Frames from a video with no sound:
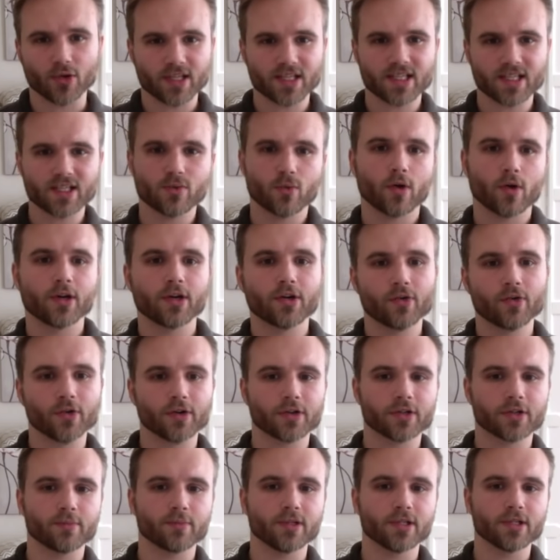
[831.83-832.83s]
This is where you're
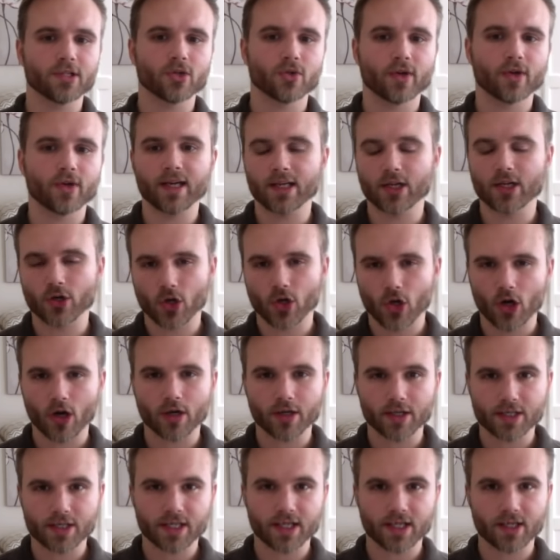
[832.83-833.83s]
going to be creating your
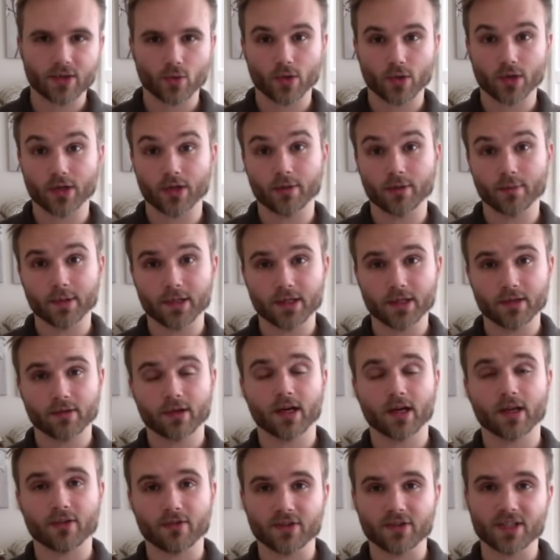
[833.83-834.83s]
content, where you're going to be
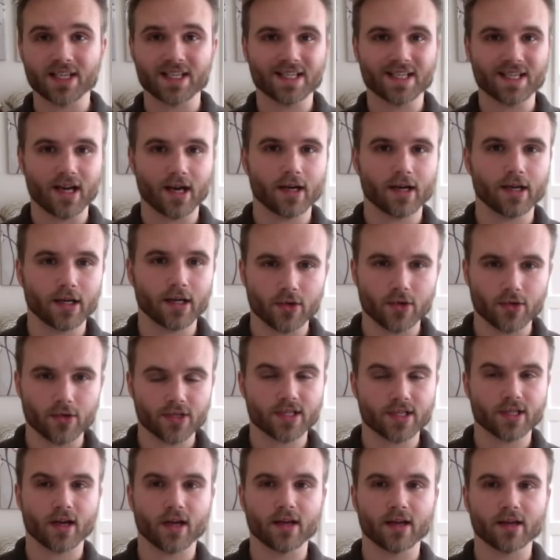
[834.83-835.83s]
kind of designing your
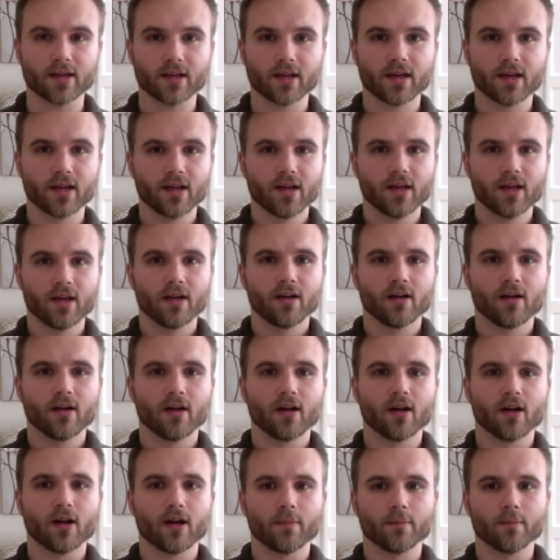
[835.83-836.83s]
site,
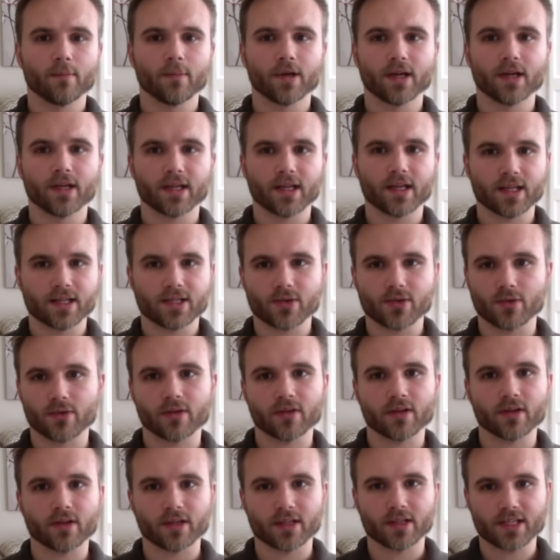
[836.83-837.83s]
and that sort of
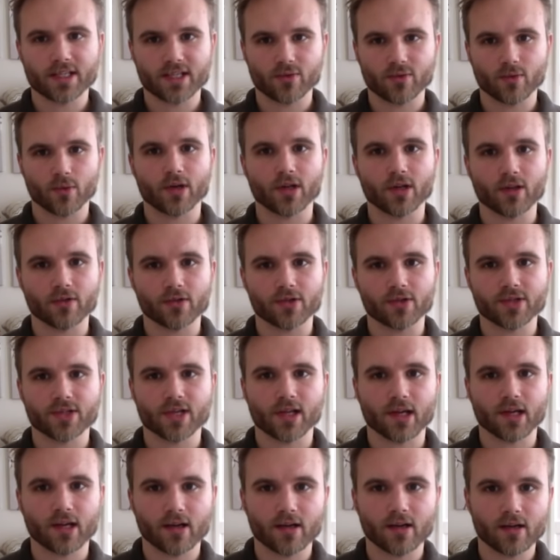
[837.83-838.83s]
thing. This is what it looks
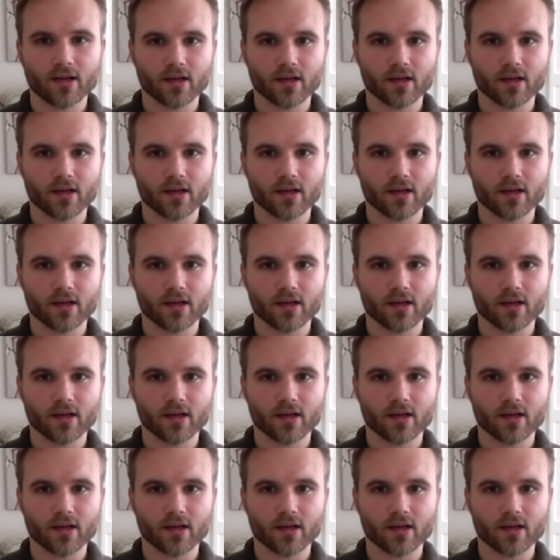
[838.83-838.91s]
like.